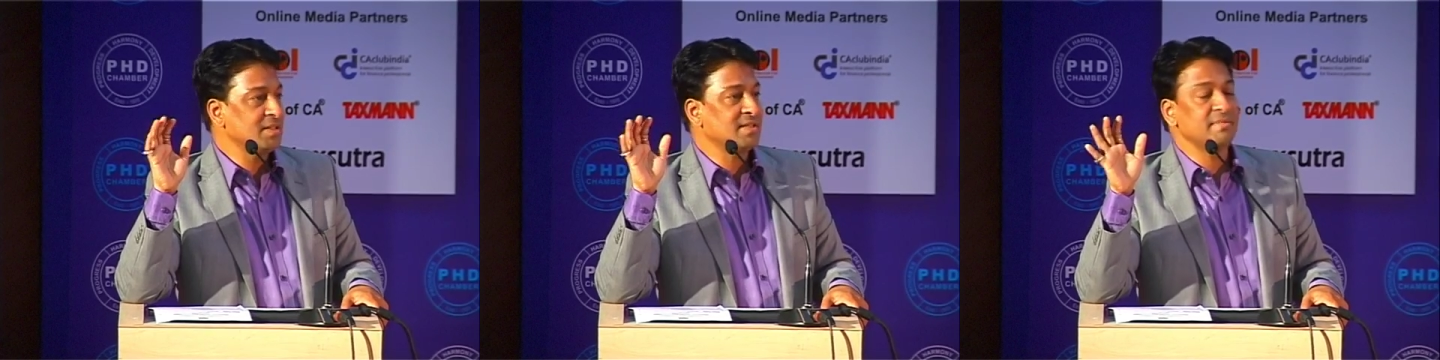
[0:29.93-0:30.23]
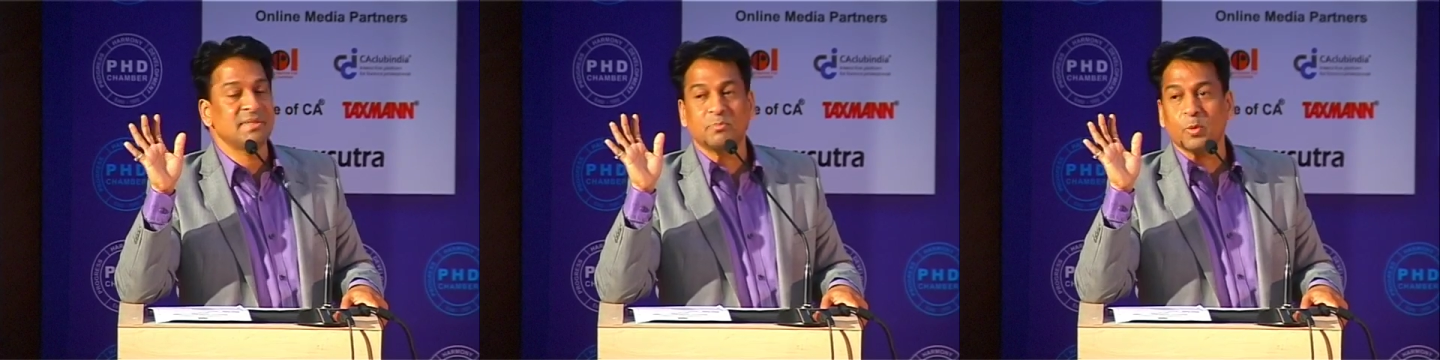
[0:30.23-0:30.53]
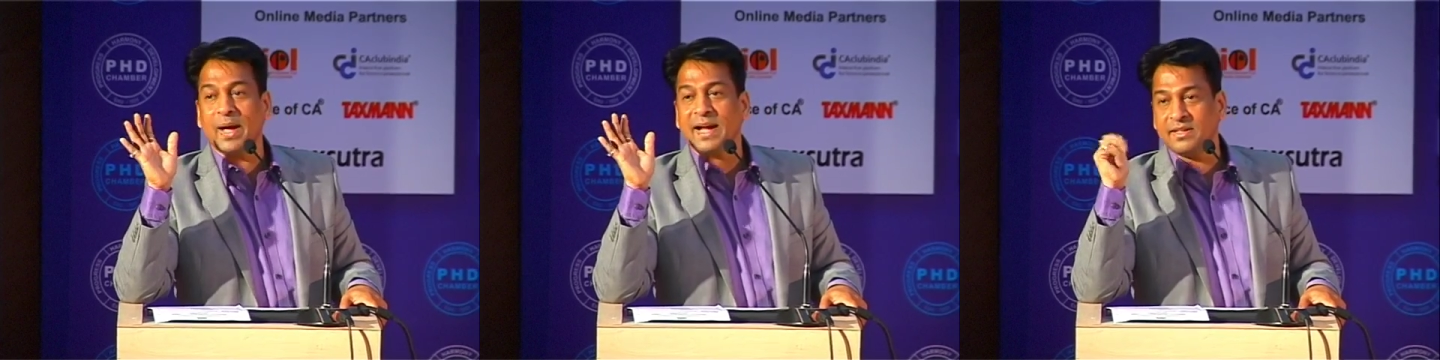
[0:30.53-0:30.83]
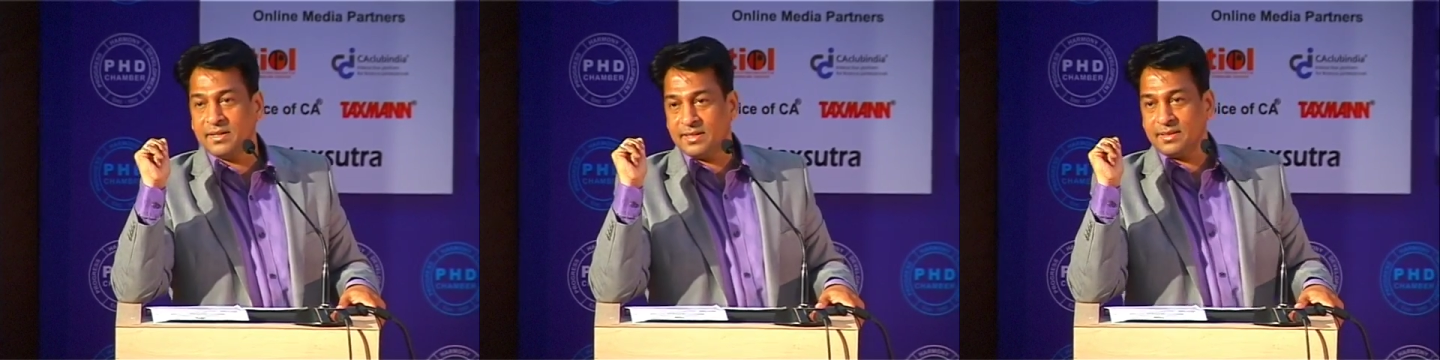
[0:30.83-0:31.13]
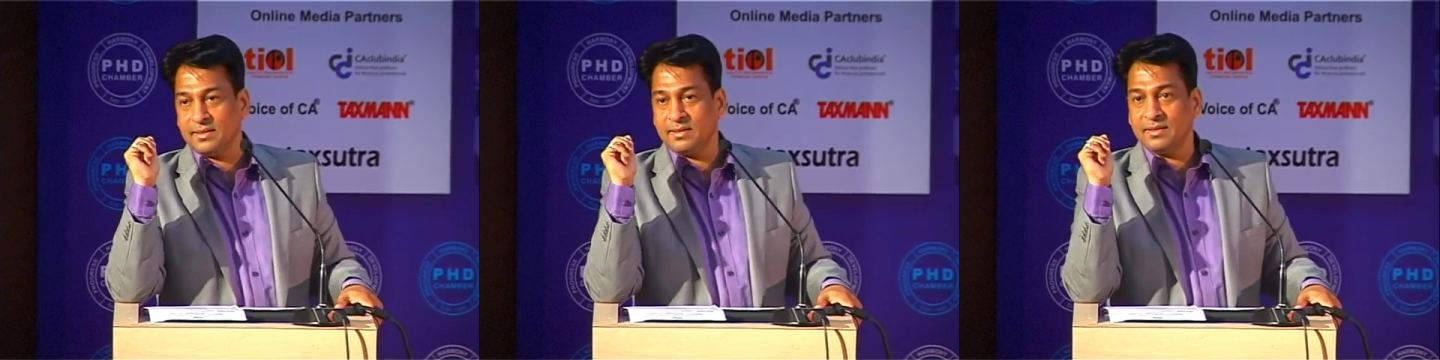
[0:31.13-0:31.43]
service provider
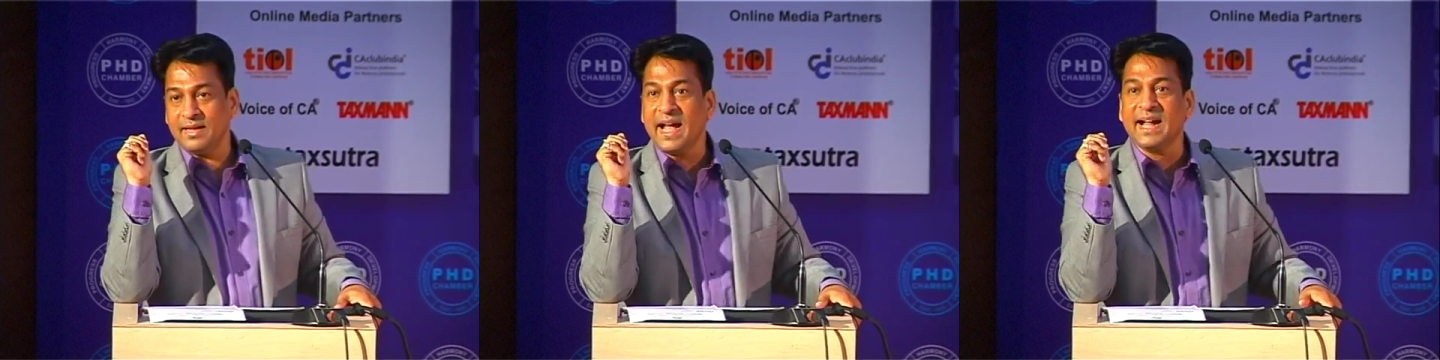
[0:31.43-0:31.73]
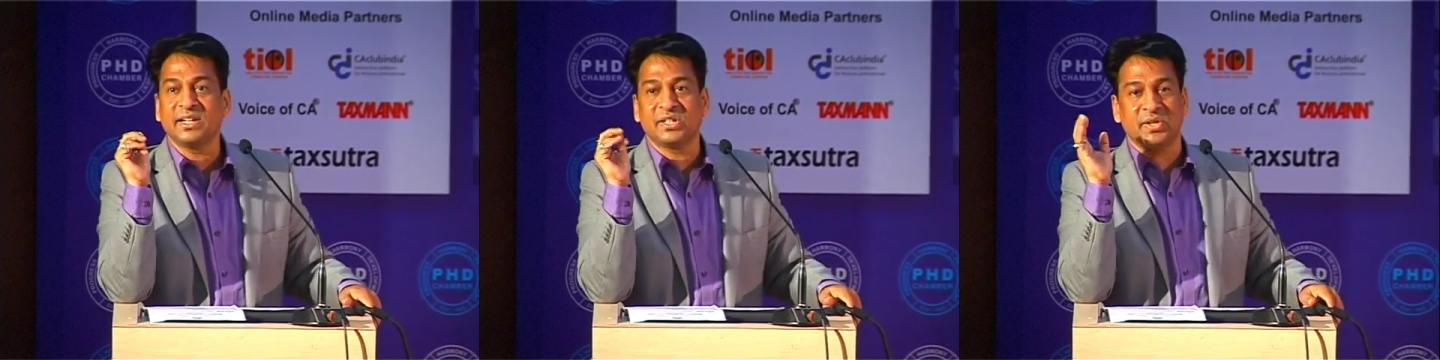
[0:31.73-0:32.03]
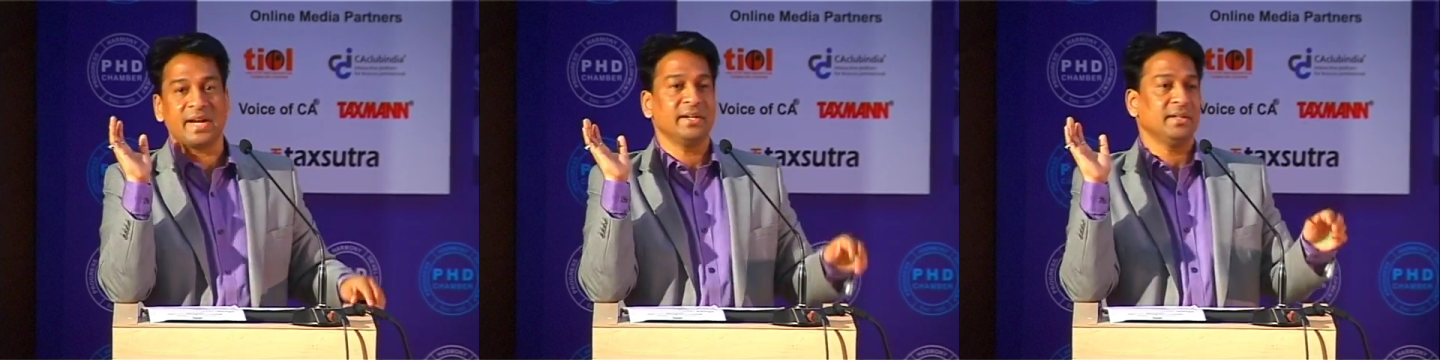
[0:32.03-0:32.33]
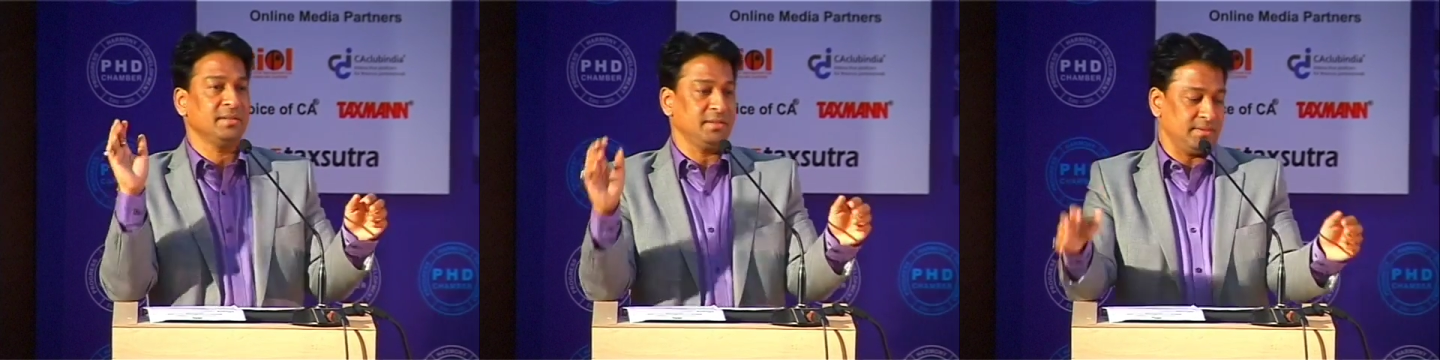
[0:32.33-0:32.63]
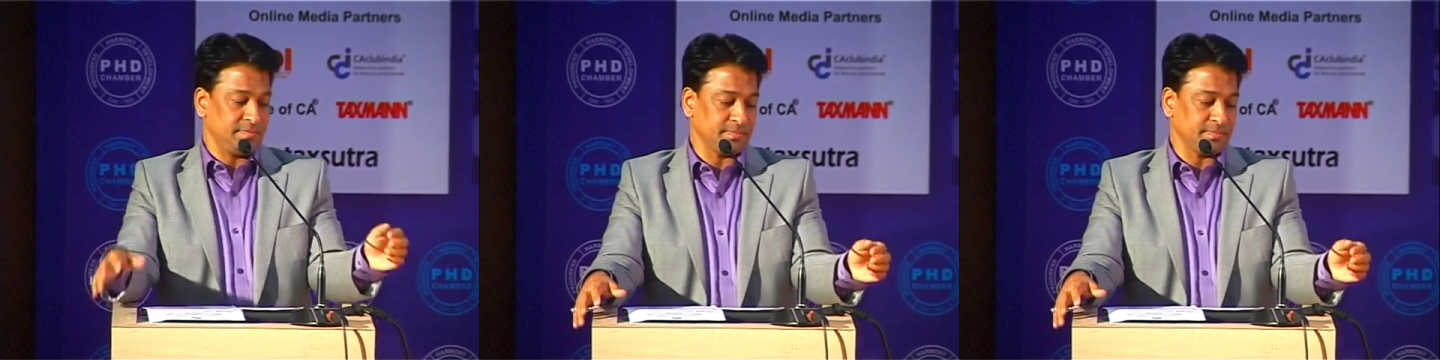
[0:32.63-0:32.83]
and trader,